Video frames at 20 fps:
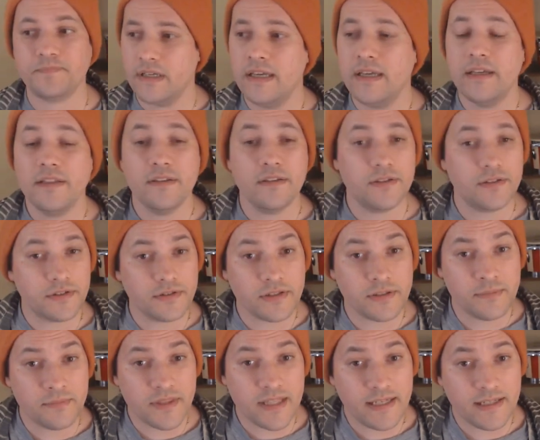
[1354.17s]
These are some
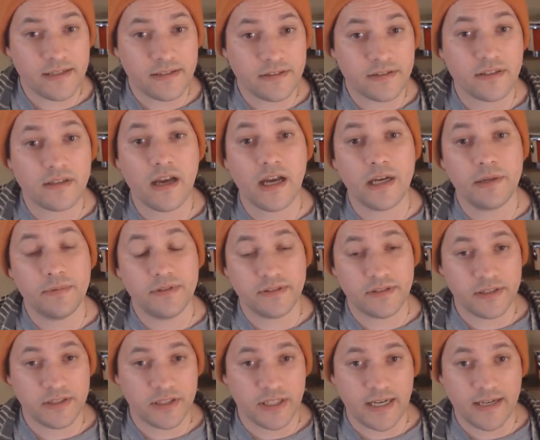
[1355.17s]
things I would
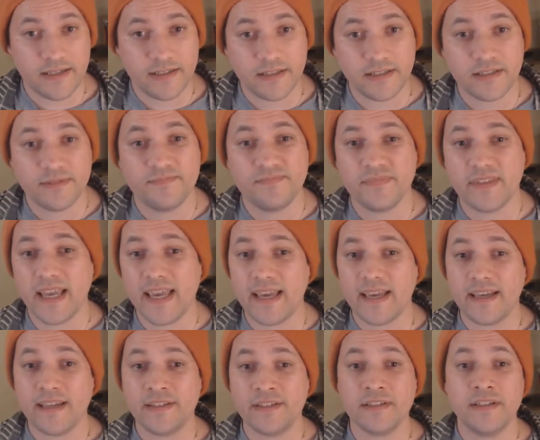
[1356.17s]
suggest.
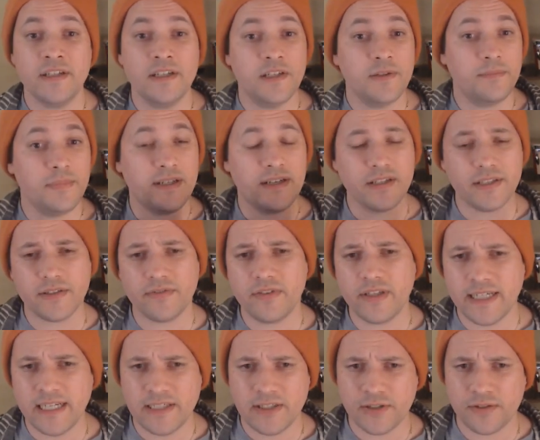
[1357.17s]
And because of the
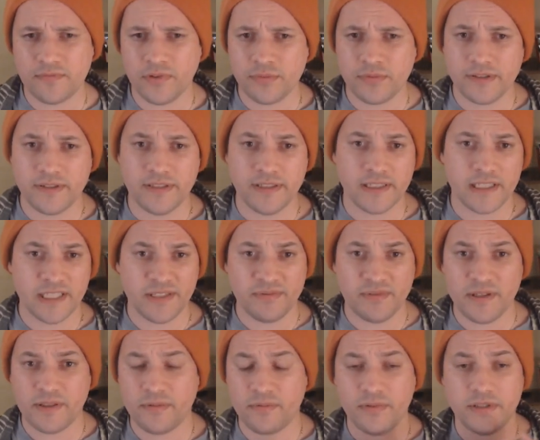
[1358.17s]
nature of what we're dealing with,
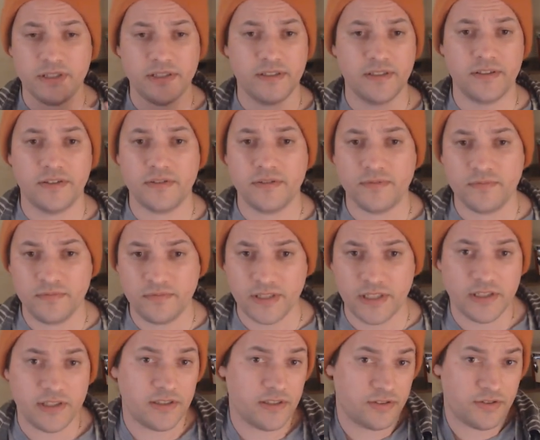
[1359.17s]
which
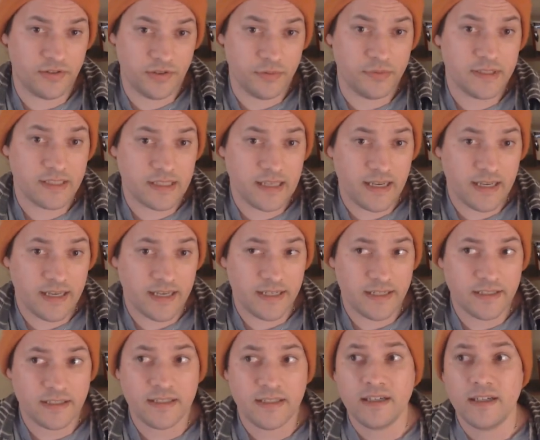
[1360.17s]
is a suicide,
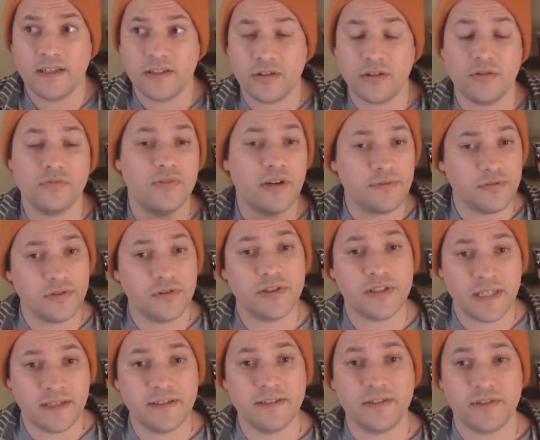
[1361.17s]
a
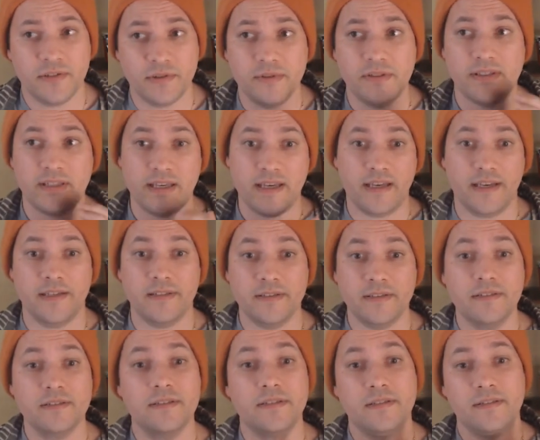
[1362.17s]
revolutionary suicide,
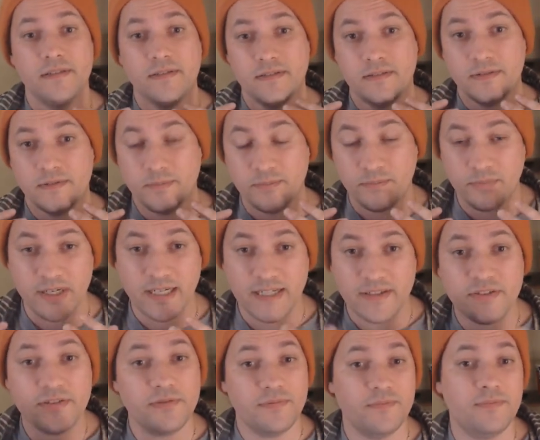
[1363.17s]
but
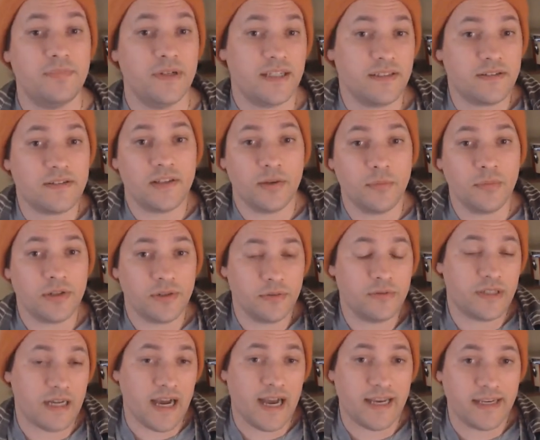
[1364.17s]
someone who
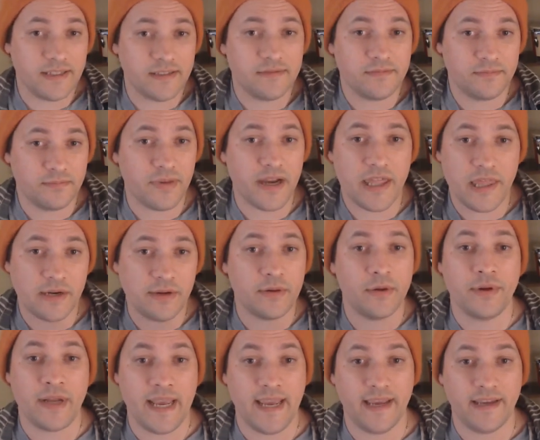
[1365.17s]
died by their own
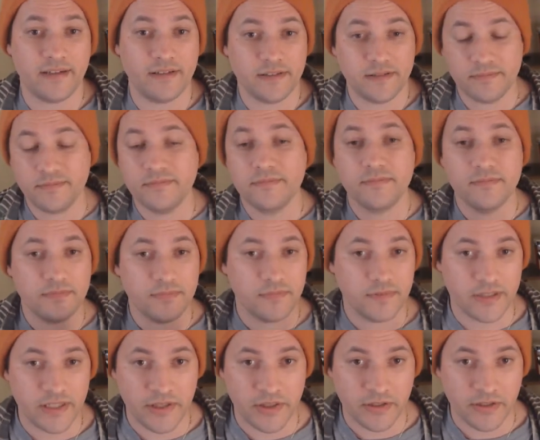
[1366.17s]
hand,
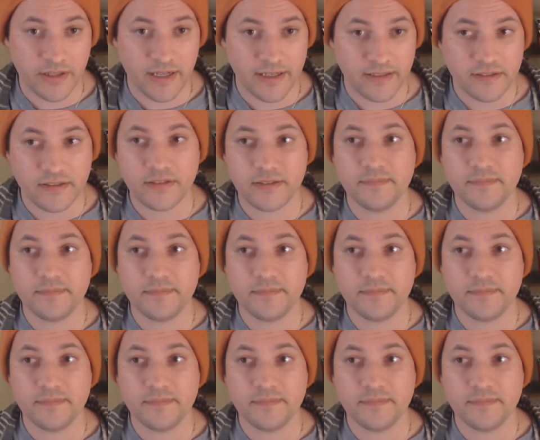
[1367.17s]
nonetheless.